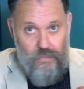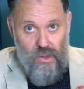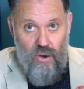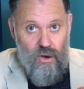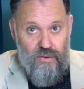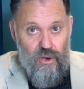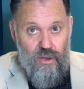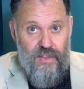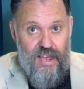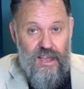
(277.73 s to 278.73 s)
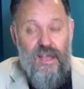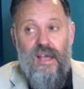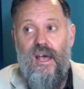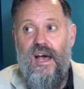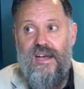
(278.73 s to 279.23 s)
on there,
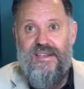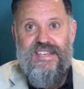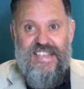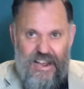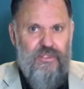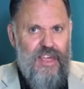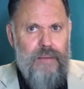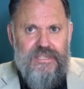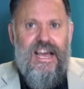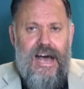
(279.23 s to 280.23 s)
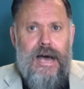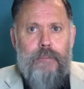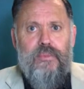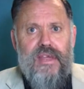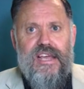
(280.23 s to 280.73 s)
get them to up
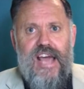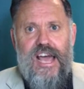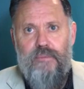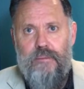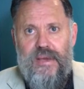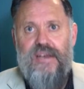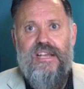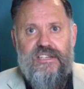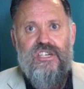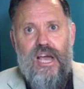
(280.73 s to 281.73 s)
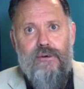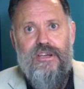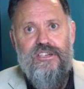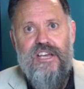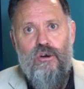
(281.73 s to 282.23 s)
their game a bit. It's going
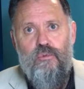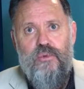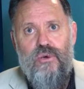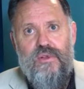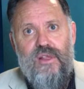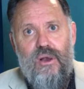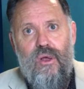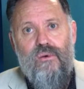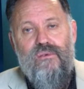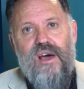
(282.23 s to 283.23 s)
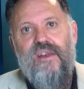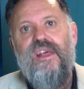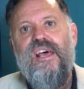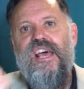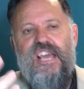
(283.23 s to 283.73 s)
to help you in the long run.
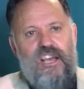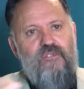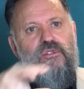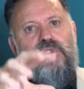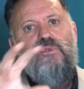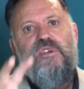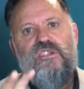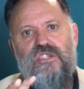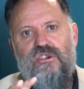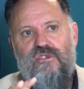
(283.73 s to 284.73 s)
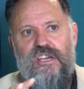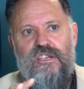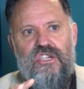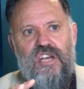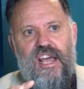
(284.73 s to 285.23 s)
If you're doing screen
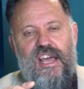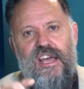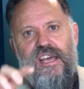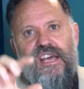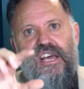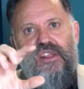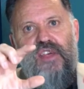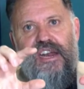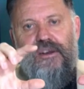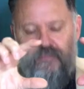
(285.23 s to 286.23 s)
share, then